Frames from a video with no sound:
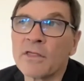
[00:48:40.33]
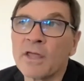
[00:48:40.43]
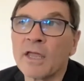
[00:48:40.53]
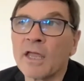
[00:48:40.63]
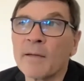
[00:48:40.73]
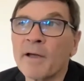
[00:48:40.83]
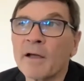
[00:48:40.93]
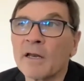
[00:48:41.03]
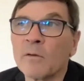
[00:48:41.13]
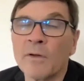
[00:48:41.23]
thinking
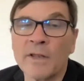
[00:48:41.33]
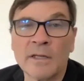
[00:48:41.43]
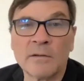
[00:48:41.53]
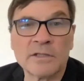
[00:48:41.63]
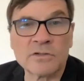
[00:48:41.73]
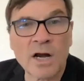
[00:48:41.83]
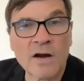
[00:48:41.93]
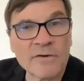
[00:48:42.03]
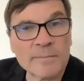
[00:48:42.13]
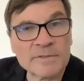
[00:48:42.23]
about kind of what they
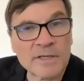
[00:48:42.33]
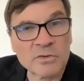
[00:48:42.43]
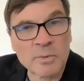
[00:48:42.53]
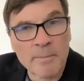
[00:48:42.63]
desire for themselves.